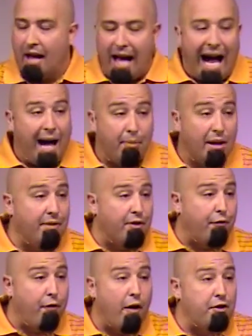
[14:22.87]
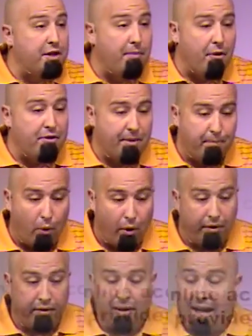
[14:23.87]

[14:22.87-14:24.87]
I believe the first and most important